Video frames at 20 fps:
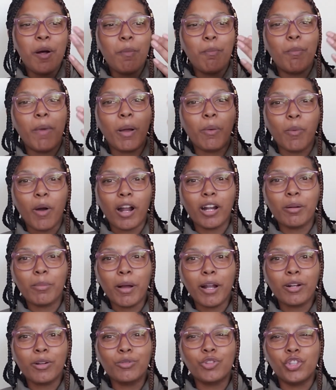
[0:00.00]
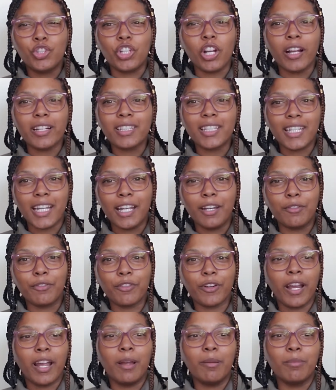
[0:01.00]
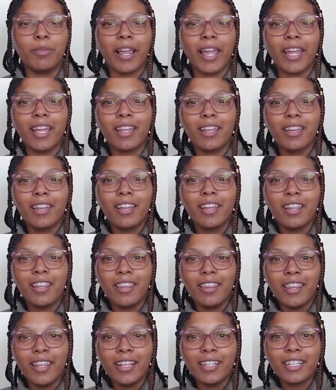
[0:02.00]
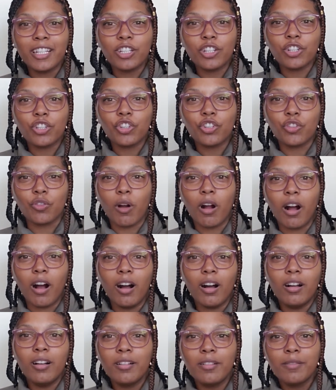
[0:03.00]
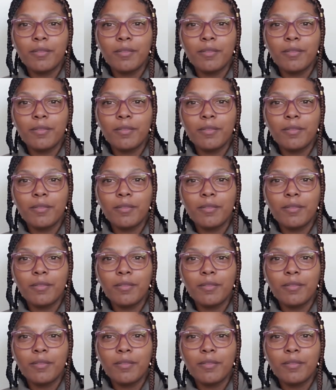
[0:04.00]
my water bottle just in frame. Like this is a straw.